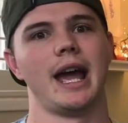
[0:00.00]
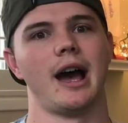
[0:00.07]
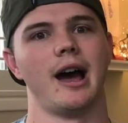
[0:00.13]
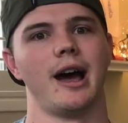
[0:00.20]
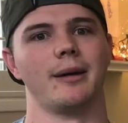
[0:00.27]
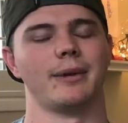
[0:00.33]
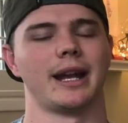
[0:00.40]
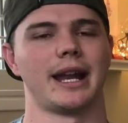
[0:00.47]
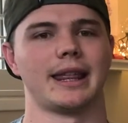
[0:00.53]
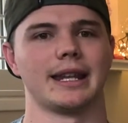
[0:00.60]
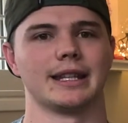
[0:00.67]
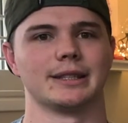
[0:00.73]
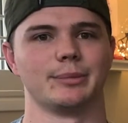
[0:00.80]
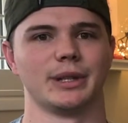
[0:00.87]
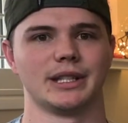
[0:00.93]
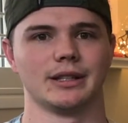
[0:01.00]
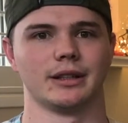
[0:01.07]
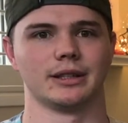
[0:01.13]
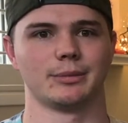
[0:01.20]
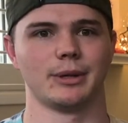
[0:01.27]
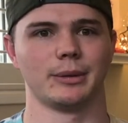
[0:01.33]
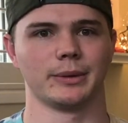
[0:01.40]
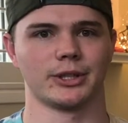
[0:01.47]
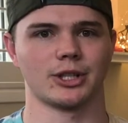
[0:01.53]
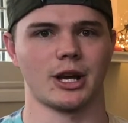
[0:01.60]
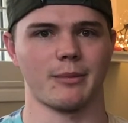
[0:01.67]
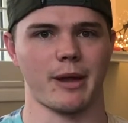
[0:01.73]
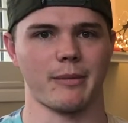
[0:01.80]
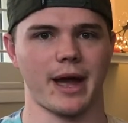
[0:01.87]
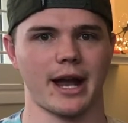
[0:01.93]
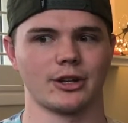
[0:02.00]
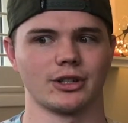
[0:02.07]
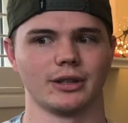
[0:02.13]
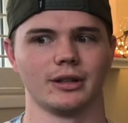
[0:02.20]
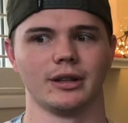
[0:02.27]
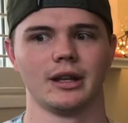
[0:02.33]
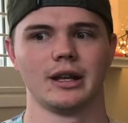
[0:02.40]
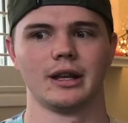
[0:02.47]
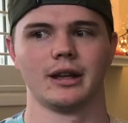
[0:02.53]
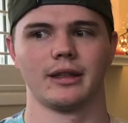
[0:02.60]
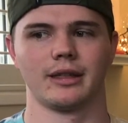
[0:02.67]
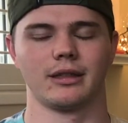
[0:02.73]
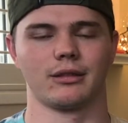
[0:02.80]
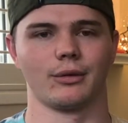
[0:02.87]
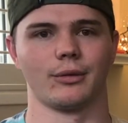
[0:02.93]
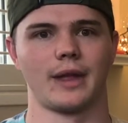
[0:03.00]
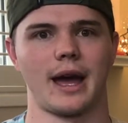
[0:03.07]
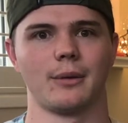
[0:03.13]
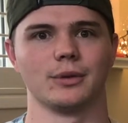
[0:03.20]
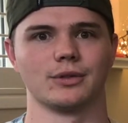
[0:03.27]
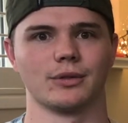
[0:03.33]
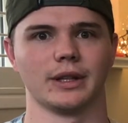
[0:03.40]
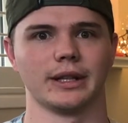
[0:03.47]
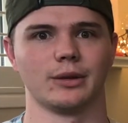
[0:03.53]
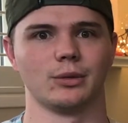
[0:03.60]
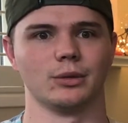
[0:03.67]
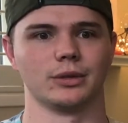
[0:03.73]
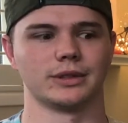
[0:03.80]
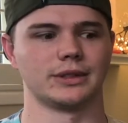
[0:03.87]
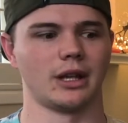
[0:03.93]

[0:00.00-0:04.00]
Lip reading: and I think it's a big deal, and to be able to share my passion through that was really cool.